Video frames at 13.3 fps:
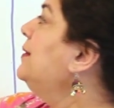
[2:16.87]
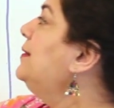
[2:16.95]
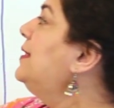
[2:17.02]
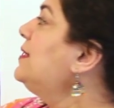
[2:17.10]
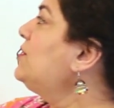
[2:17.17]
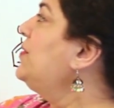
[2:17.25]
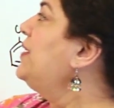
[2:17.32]

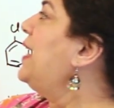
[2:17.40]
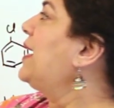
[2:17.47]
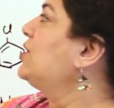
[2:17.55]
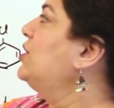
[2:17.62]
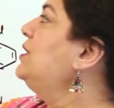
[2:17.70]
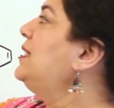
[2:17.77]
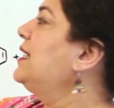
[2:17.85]
This
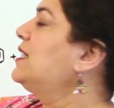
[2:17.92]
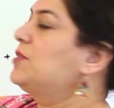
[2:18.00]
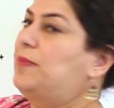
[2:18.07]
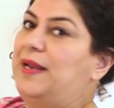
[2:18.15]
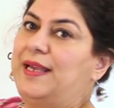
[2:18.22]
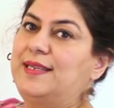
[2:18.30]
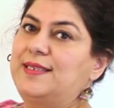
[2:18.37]
reaction takes
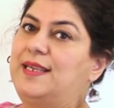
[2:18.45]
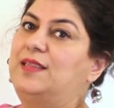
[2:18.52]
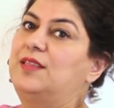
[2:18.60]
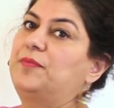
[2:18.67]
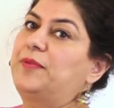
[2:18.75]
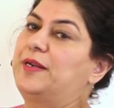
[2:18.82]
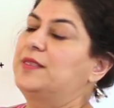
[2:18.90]
place in
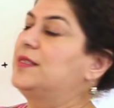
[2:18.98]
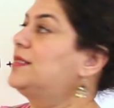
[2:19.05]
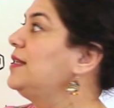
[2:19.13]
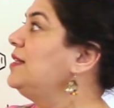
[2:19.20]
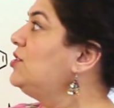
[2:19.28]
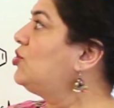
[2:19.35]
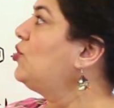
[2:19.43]
the
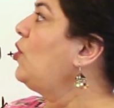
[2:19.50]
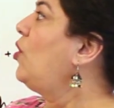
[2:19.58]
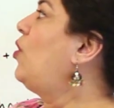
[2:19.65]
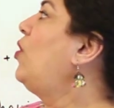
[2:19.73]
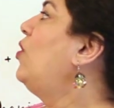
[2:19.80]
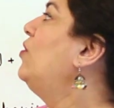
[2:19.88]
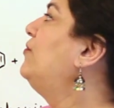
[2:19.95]
presence
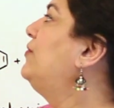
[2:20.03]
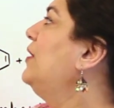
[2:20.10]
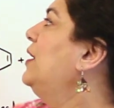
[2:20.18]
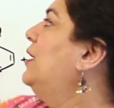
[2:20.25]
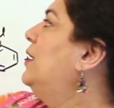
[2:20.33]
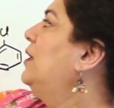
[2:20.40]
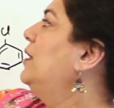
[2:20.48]
of
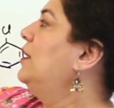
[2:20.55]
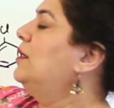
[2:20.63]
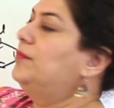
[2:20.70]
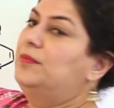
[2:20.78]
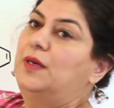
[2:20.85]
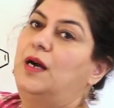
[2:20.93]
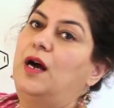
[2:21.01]

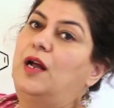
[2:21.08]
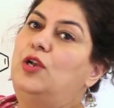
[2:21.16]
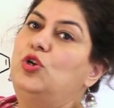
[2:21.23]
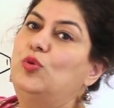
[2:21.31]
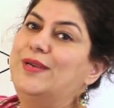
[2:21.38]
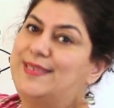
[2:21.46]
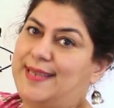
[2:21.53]
a
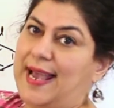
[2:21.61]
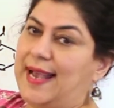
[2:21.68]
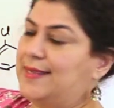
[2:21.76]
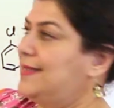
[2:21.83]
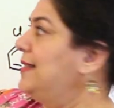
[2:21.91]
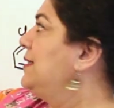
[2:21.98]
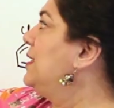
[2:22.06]
Lewis
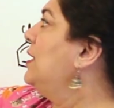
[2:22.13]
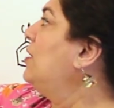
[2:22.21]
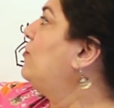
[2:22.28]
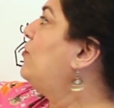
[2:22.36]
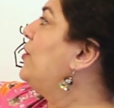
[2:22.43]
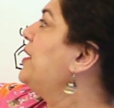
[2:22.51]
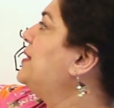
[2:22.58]
acid.
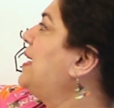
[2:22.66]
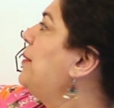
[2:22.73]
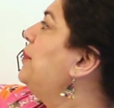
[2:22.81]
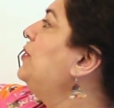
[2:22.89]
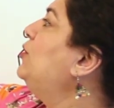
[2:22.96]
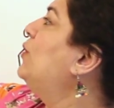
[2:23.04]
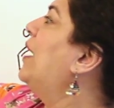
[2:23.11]
For
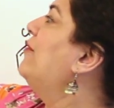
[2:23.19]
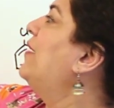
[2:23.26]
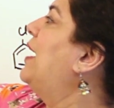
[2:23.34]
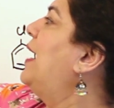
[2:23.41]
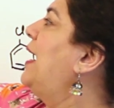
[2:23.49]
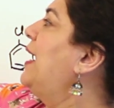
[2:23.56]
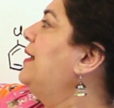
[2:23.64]
example, you have
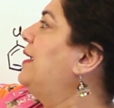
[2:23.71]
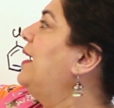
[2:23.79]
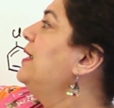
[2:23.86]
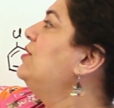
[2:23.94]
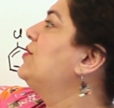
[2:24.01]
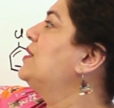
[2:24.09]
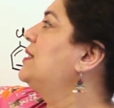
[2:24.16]

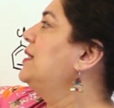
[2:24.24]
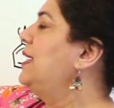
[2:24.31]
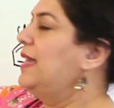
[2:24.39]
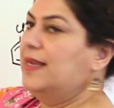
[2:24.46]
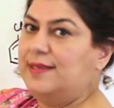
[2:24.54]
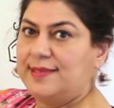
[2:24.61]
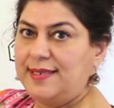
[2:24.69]
anhydrous
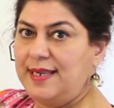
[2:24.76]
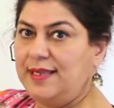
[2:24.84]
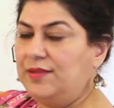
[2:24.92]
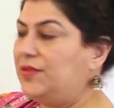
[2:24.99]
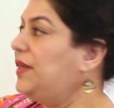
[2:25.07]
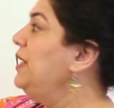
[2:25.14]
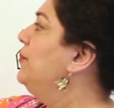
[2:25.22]

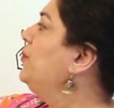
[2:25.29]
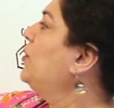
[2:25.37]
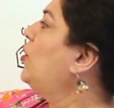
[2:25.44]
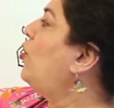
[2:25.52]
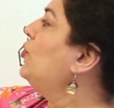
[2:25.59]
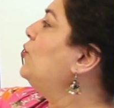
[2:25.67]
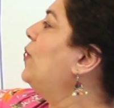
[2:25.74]
AlCl3,
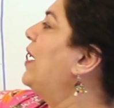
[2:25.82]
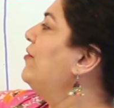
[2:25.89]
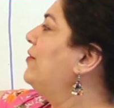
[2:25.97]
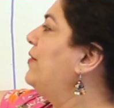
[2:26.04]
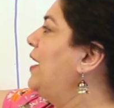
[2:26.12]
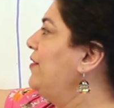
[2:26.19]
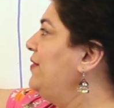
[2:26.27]
or you
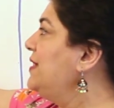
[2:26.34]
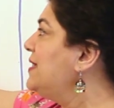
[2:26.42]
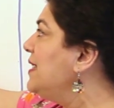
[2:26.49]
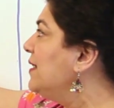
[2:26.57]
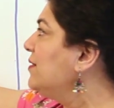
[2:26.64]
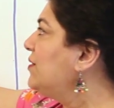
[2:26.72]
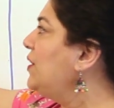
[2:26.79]
have
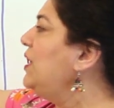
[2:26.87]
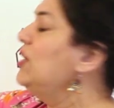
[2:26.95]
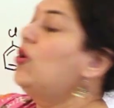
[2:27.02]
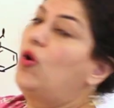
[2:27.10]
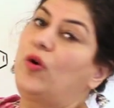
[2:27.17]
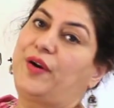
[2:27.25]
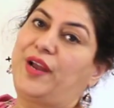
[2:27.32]
FeCl3
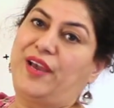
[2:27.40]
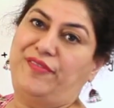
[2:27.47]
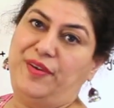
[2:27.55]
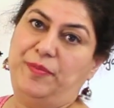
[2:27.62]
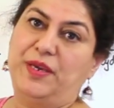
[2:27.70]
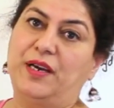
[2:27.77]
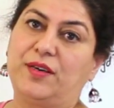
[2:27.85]
or
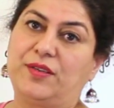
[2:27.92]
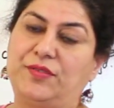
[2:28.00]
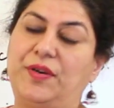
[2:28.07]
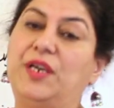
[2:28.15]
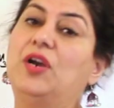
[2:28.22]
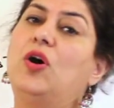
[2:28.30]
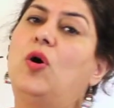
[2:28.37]

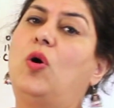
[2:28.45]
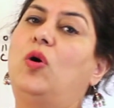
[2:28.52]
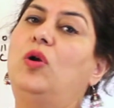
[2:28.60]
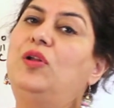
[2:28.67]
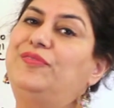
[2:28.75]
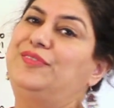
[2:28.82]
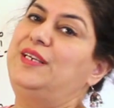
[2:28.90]
FeBr3.
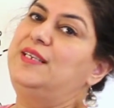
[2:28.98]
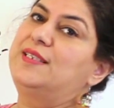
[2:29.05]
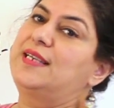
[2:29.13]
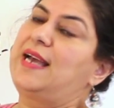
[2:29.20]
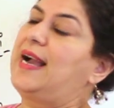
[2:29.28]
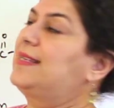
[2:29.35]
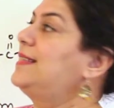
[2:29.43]
All of
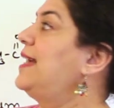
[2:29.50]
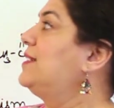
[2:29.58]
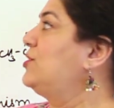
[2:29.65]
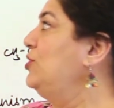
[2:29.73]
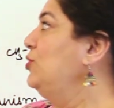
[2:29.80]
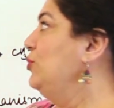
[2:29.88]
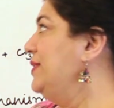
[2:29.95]
these act
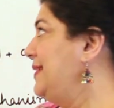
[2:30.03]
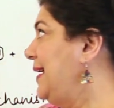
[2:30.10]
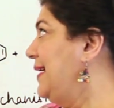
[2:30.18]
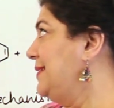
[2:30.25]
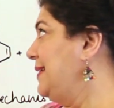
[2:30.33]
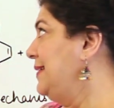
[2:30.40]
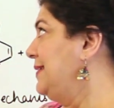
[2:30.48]
as Lewis
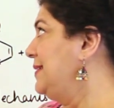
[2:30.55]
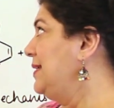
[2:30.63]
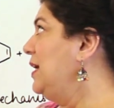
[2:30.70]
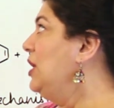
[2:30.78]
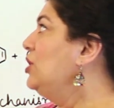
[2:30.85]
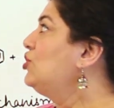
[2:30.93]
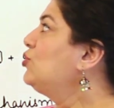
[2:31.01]
acids.
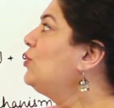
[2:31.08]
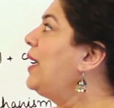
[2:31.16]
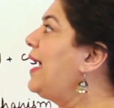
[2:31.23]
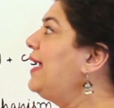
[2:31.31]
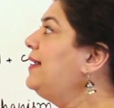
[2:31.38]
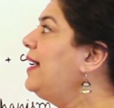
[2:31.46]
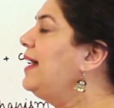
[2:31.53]
So
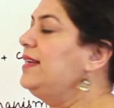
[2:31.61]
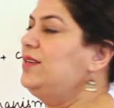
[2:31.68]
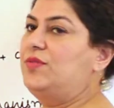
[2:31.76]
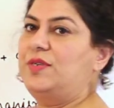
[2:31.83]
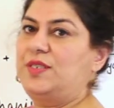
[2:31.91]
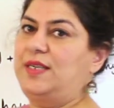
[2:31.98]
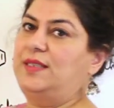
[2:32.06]

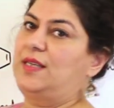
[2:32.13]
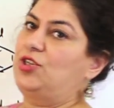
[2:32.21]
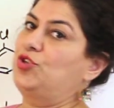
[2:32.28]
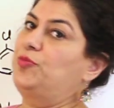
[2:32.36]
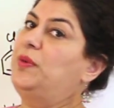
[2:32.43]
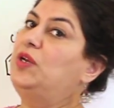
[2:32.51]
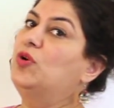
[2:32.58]
anhydrous, there
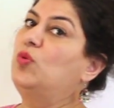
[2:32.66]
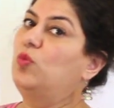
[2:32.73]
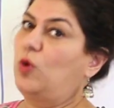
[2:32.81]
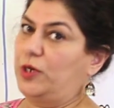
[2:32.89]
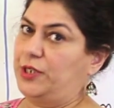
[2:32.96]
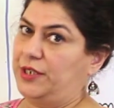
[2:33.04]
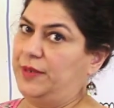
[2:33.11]
should be no
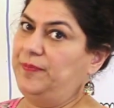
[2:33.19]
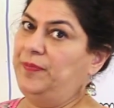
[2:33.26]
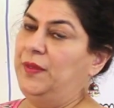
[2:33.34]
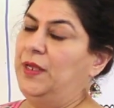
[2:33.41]
water.